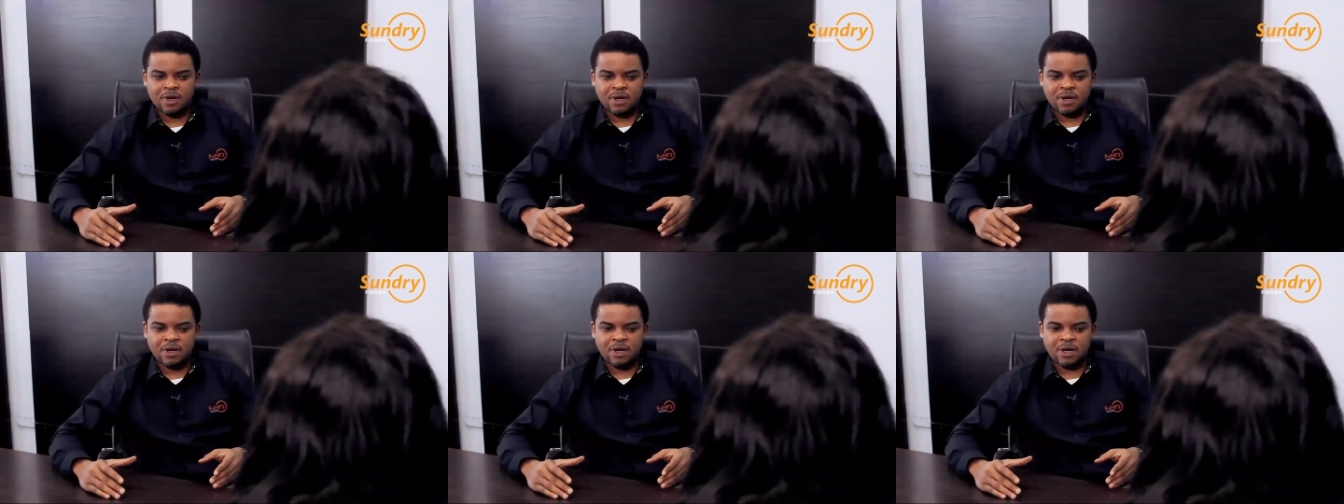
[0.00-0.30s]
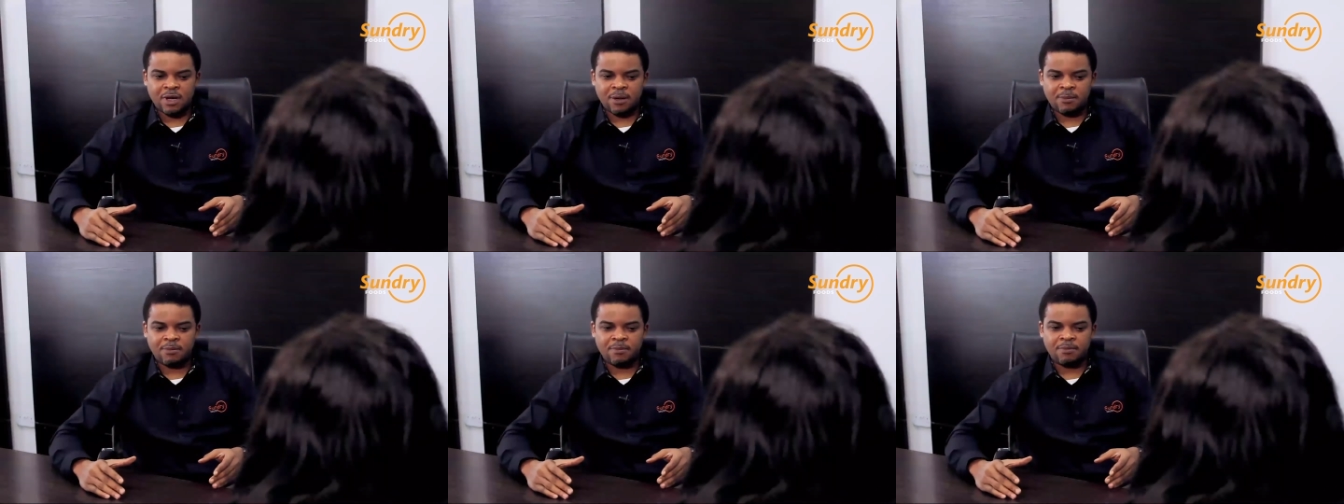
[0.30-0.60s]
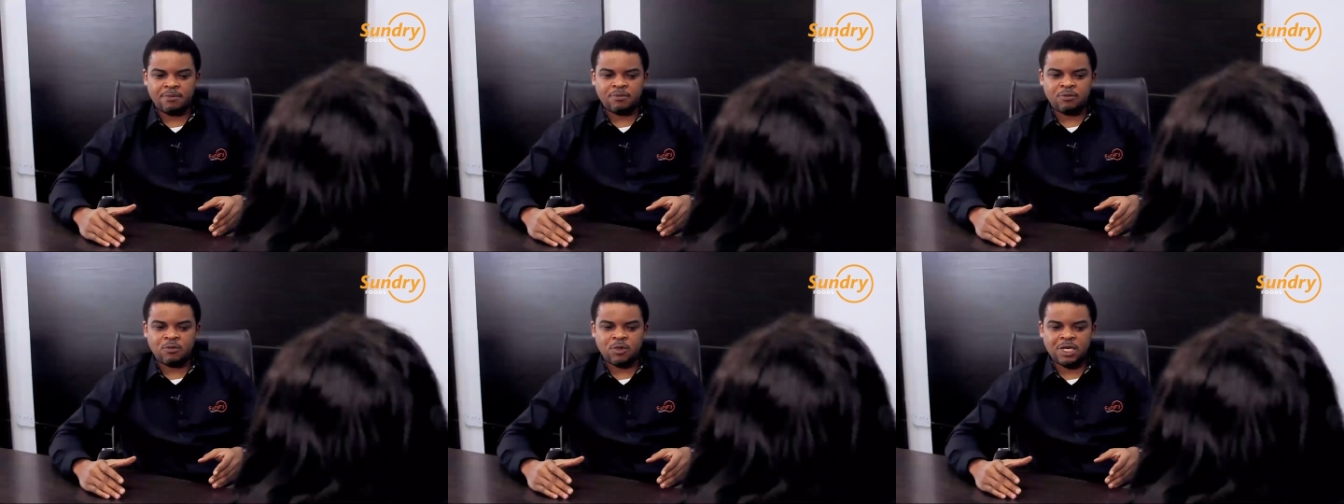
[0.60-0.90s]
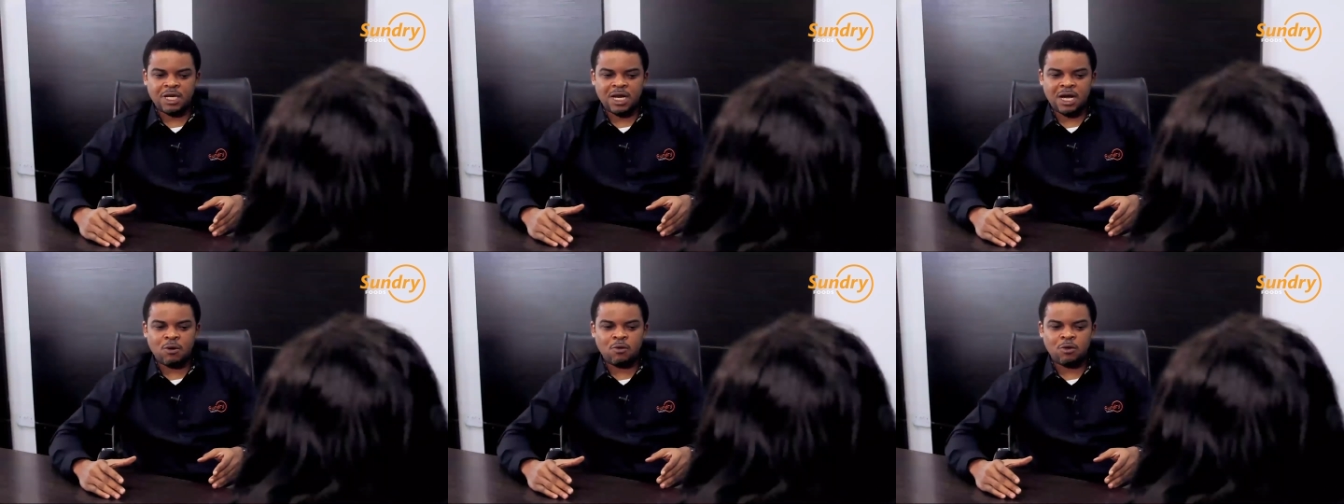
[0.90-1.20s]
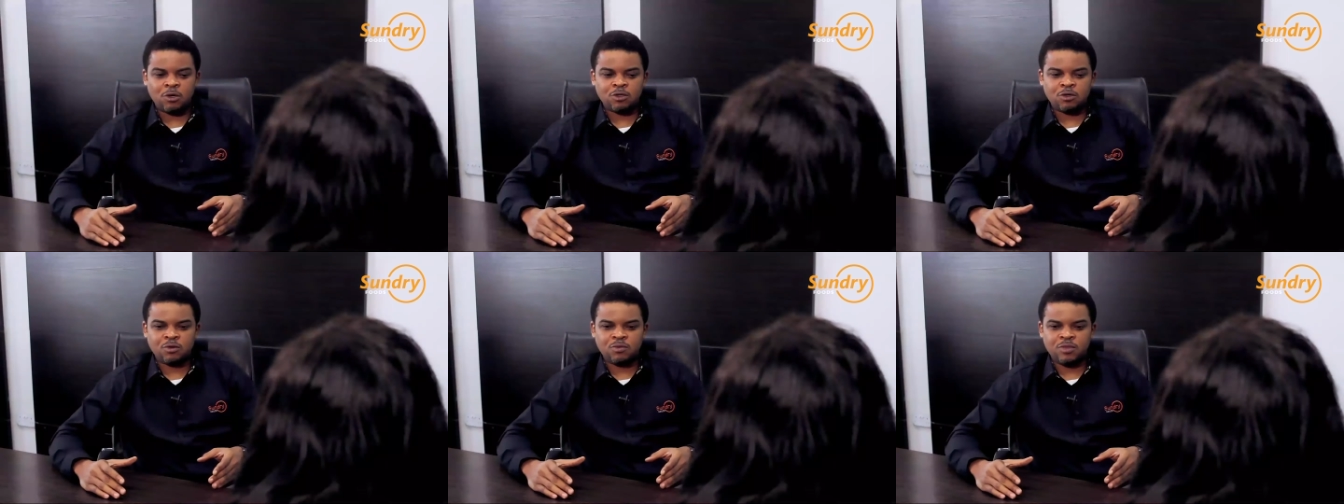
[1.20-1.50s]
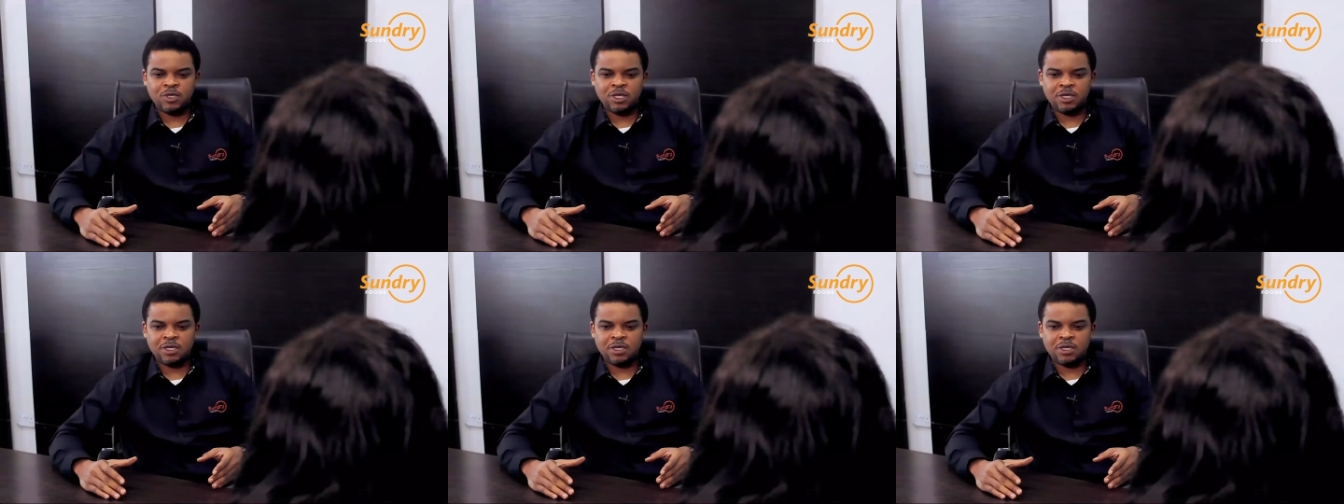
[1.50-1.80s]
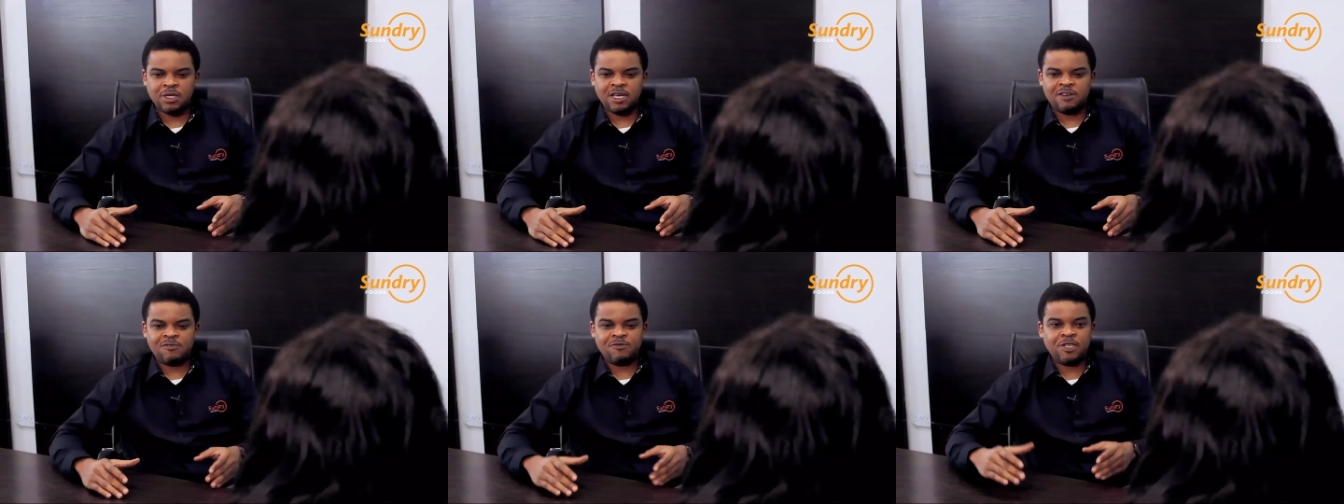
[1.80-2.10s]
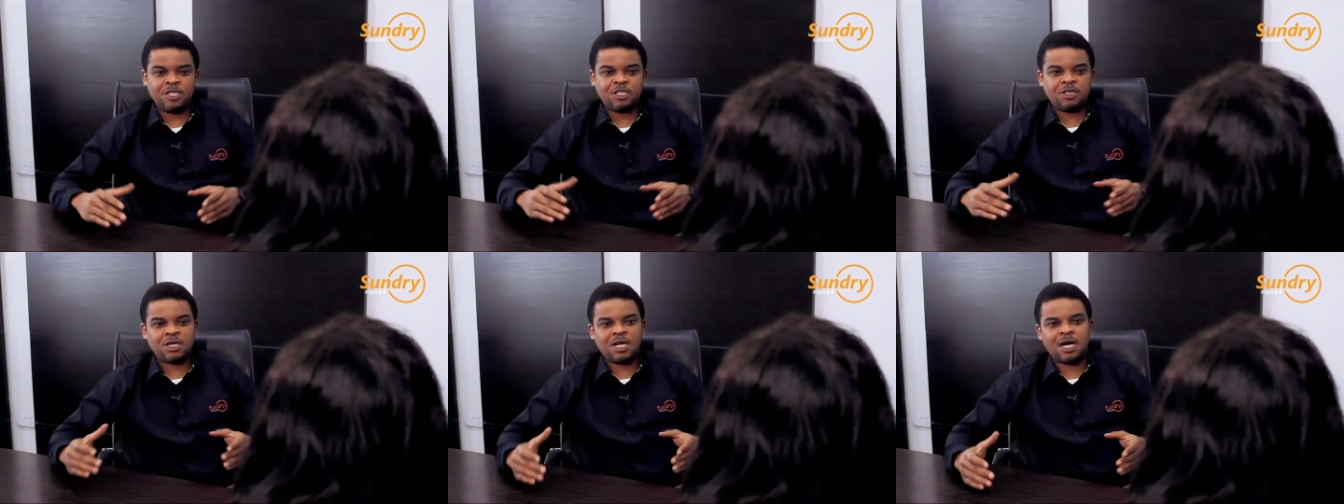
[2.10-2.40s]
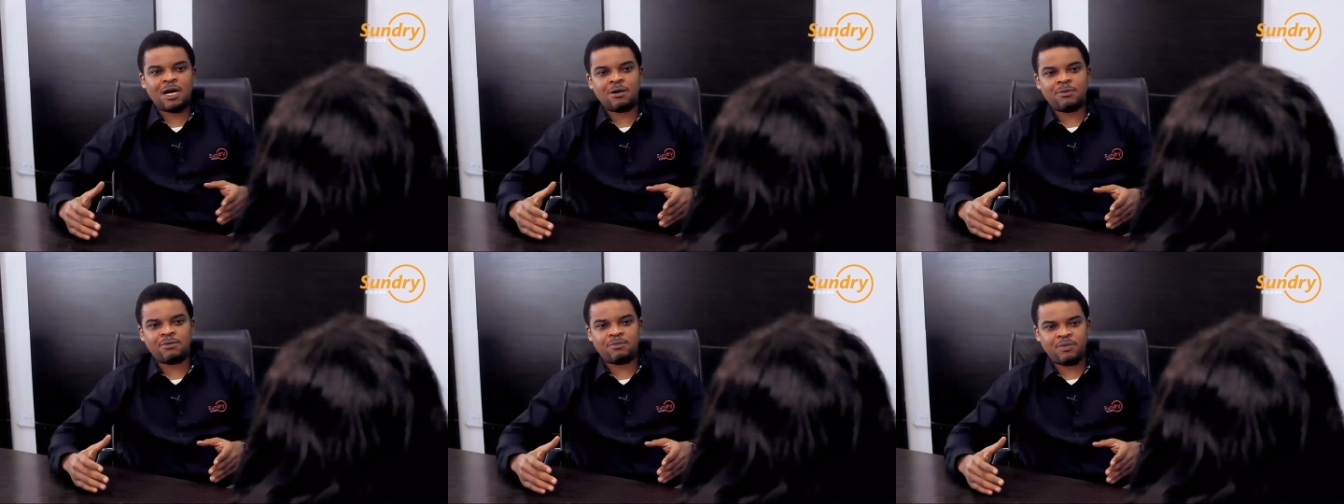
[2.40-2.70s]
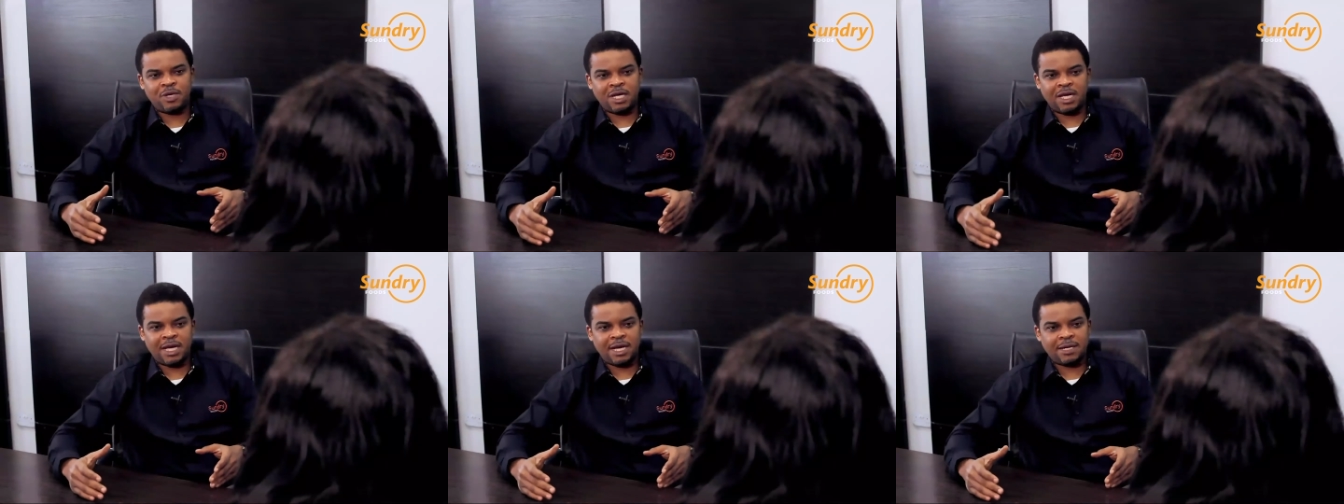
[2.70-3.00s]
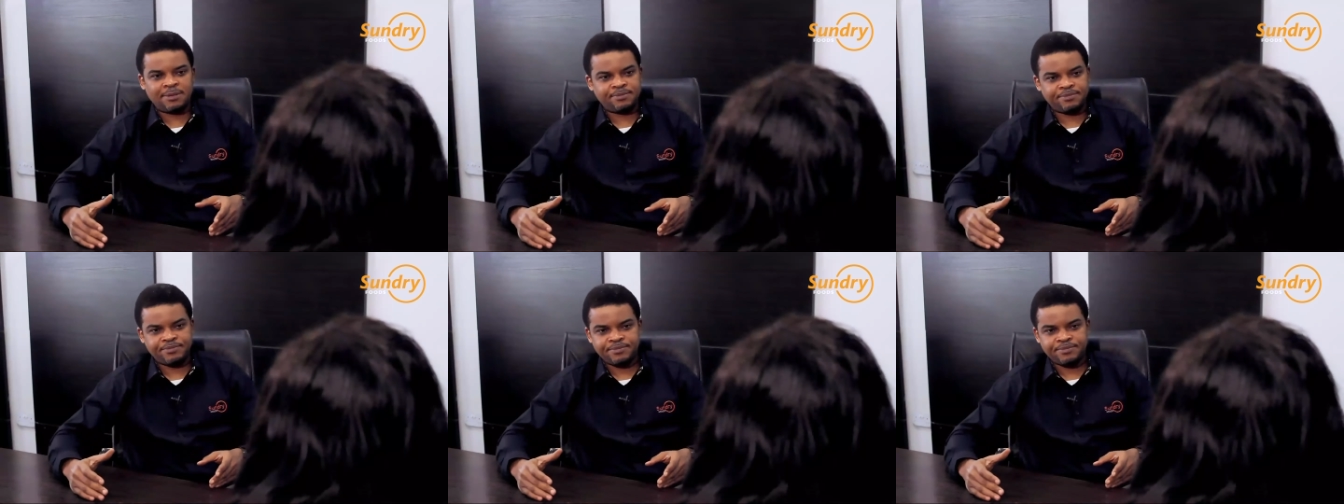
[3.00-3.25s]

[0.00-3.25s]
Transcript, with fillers: um, we now want to be a regional player